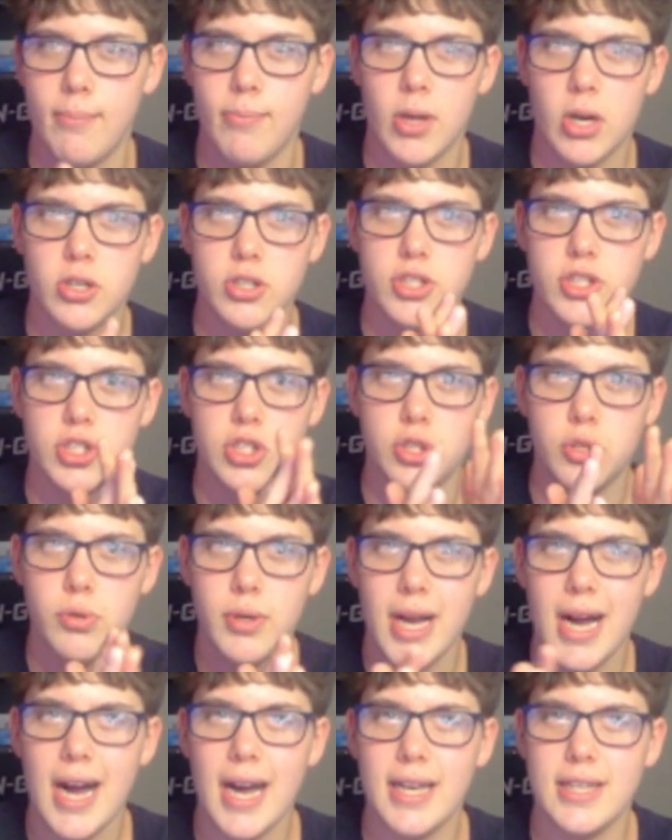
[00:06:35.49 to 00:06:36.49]
They're just
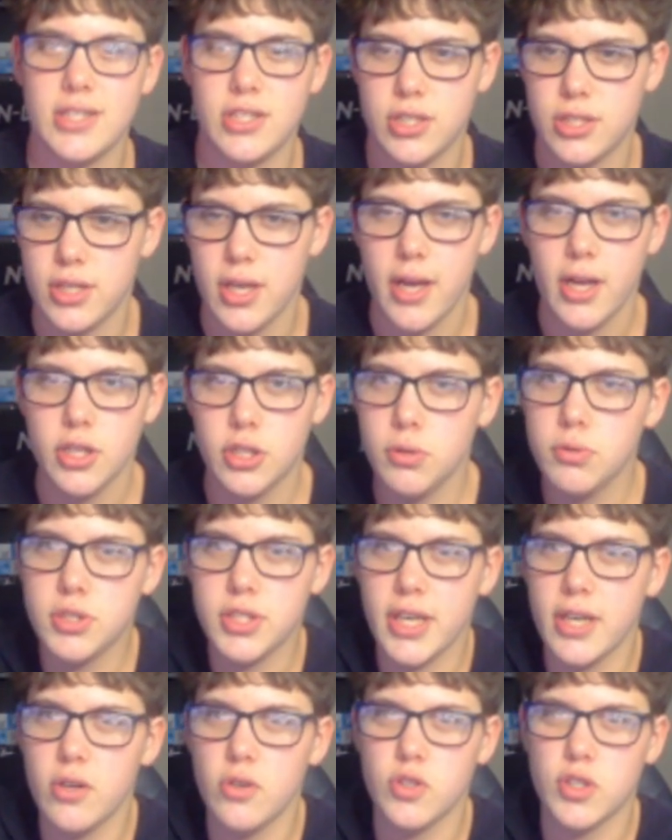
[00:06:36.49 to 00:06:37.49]
two
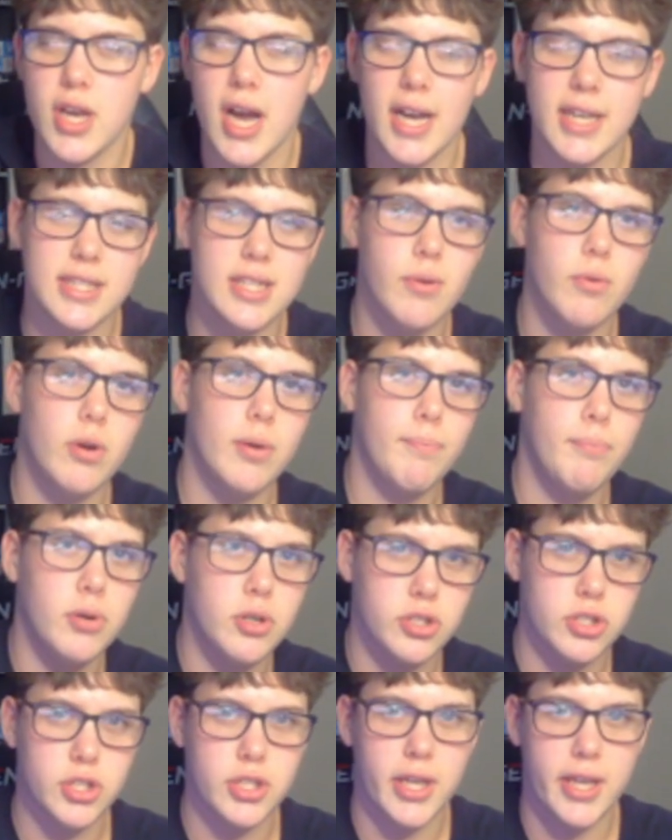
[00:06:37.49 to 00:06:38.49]
singles guys that were
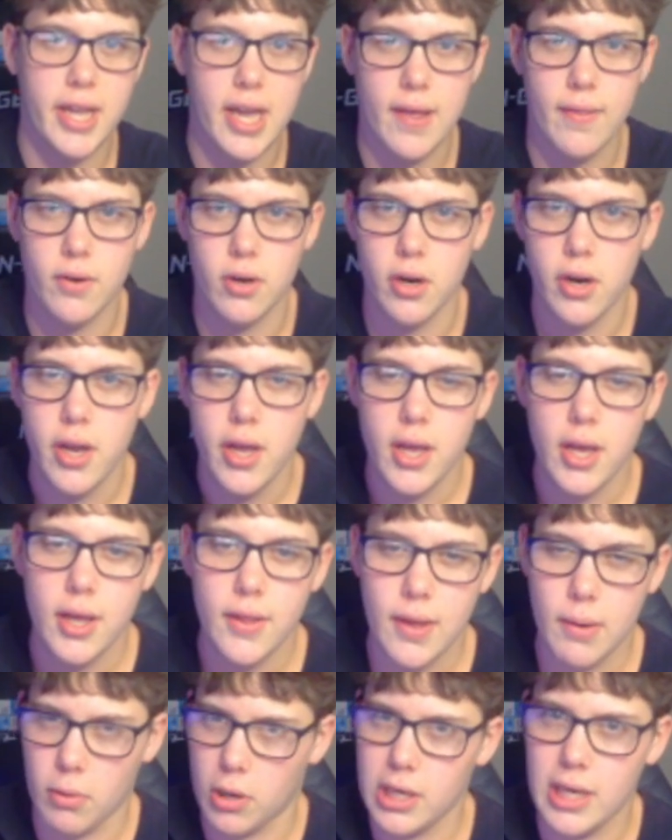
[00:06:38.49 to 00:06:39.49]
pushed together,
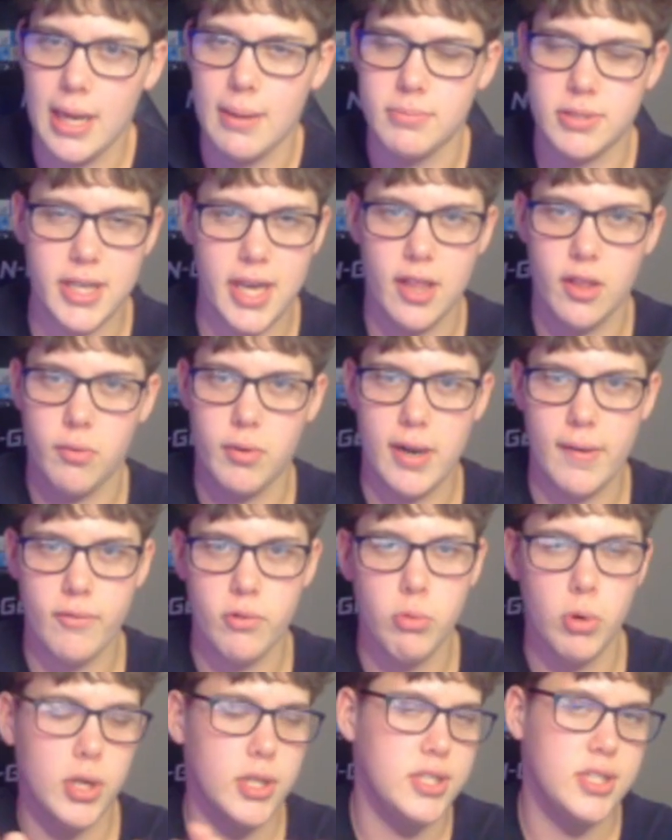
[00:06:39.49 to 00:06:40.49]
that were clamped together, whatever you
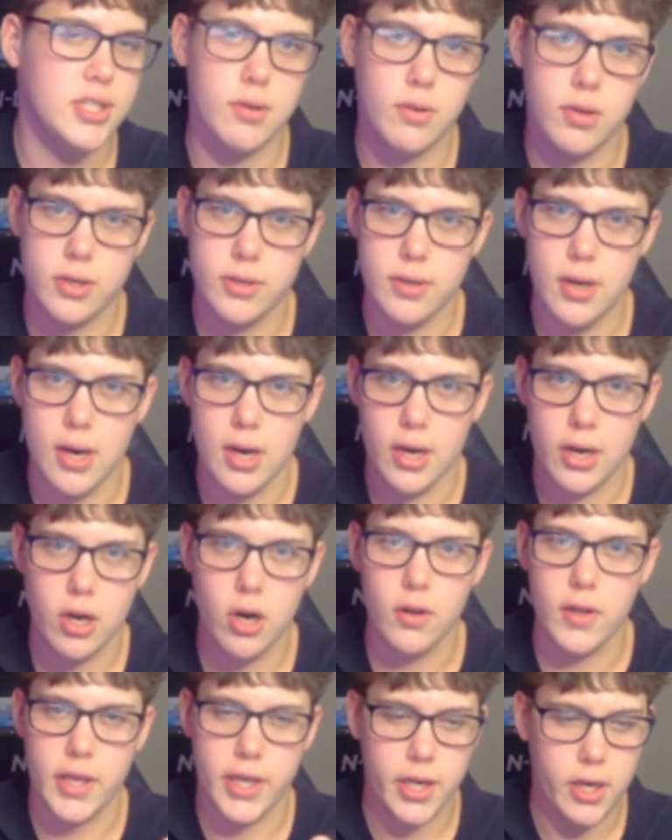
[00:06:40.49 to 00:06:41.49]
want to
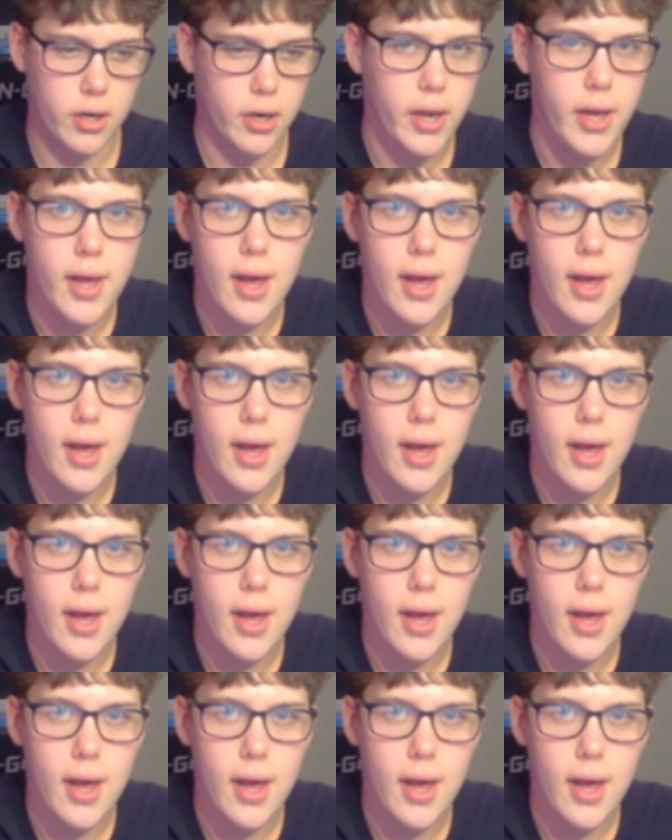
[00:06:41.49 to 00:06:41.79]
call it here.